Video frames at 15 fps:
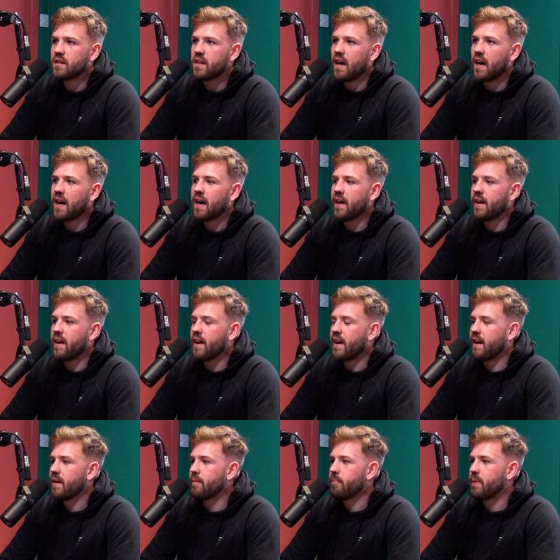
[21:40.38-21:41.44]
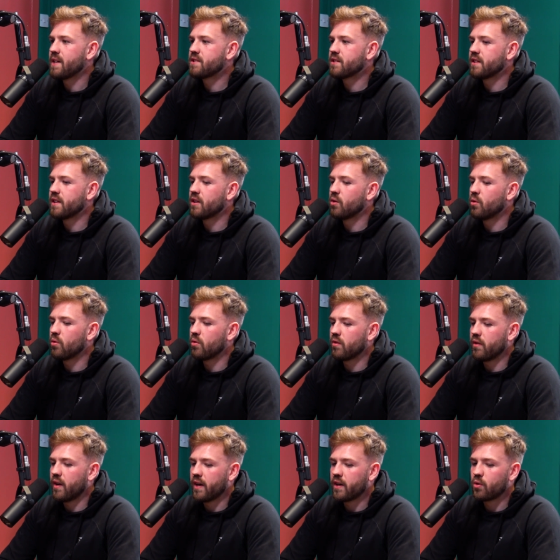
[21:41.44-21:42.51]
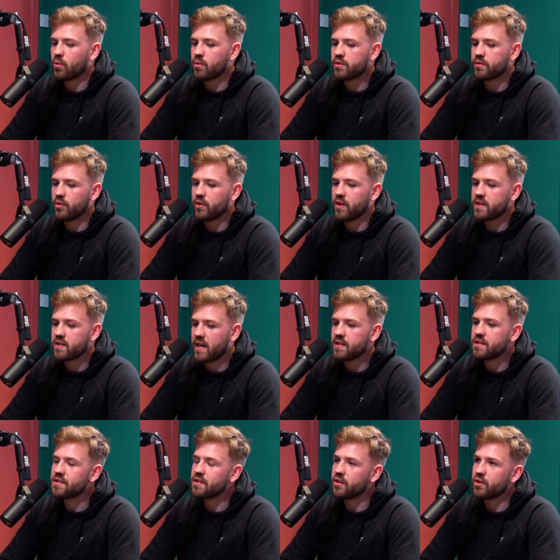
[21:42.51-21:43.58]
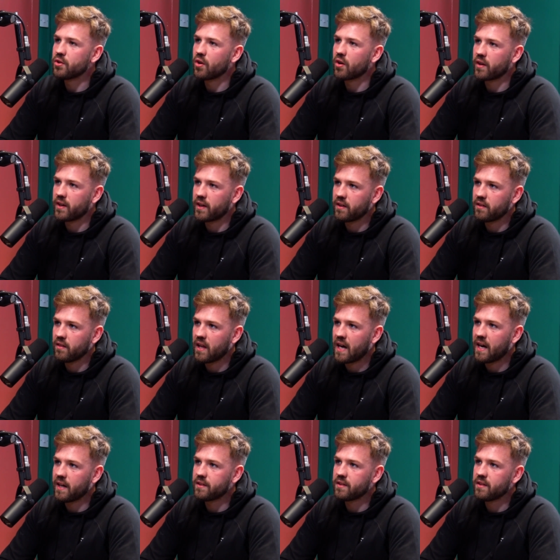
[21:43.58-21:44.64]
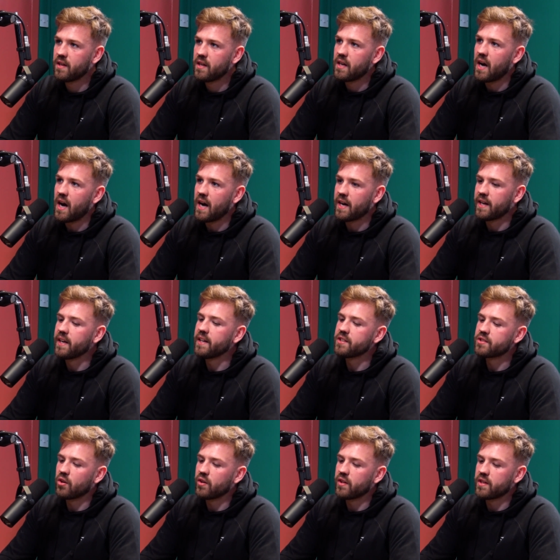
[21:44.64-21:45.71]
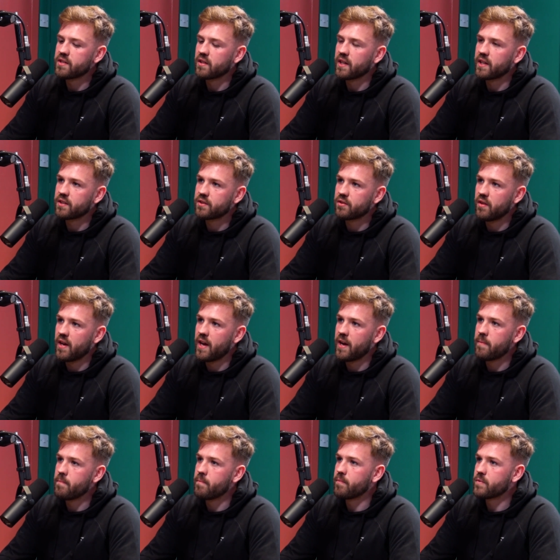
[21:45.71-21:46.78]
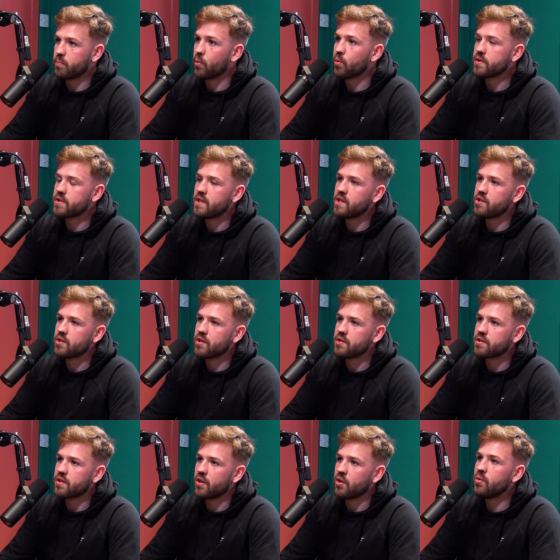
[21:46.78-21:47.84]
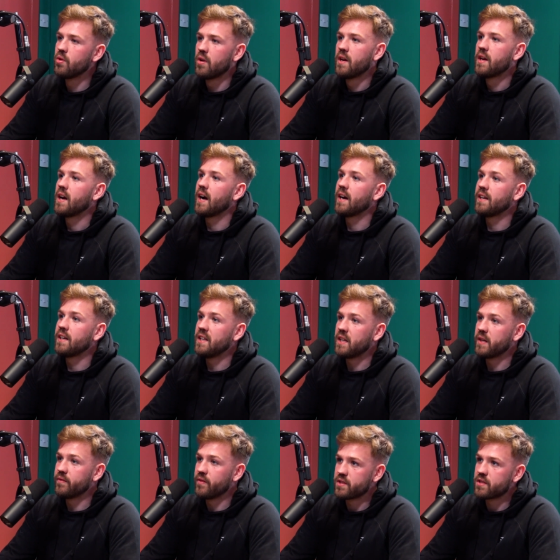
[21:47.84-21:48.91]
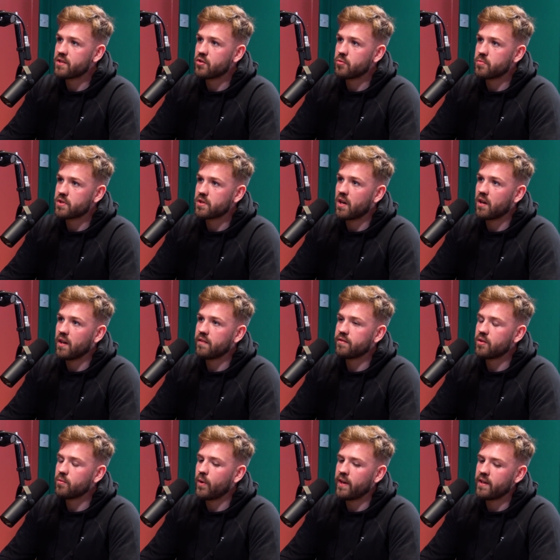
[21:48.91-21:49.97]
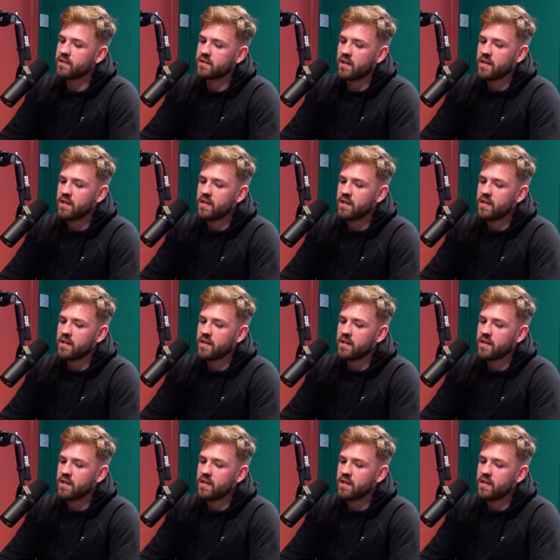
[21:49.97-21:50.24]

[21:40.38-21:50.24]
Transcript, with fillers: and it basically go, it goes through this insecure lad and then he's got this like um, sports teacher in school and he convinces him to start lifting weights